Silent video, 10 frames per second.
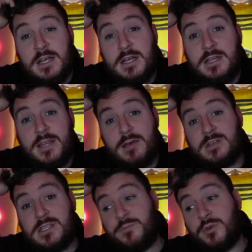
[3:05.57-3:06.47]
there were
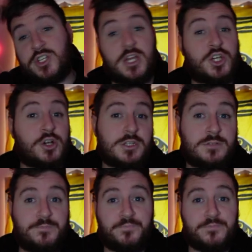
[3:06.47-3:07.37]
simple set shots,
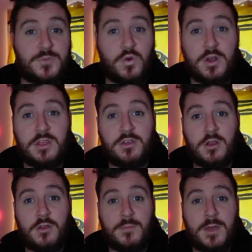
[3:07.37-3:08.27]
20,
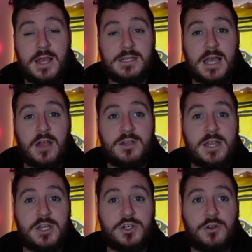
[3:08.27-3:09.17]
30 meters out, dead
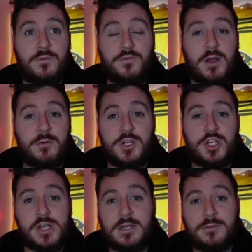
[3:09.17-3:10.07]
shot in front. We just
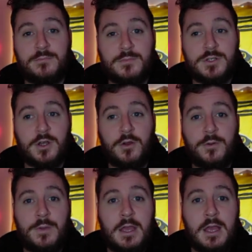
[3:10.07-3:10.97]
shanked him. So
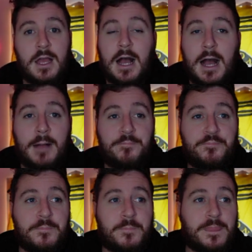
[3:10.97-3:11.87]

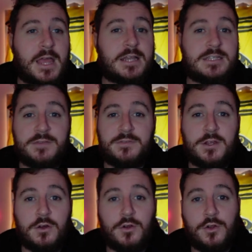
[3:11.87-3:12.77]
that is definitely
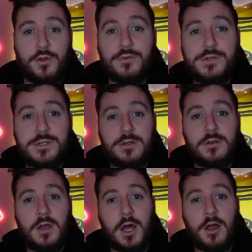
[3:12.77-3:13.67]
not on Ooze.
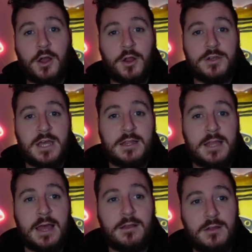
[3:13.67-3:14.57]
I don't take
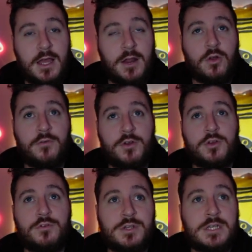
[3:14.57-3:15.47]
that at all over at
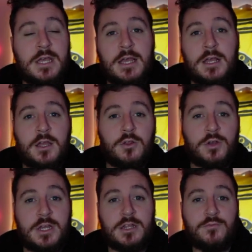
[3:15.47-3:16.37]
Ooze. Look, he
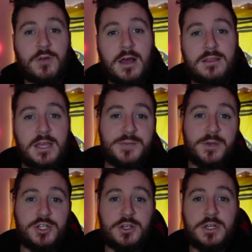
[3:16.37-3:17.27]
did the right thing, especially in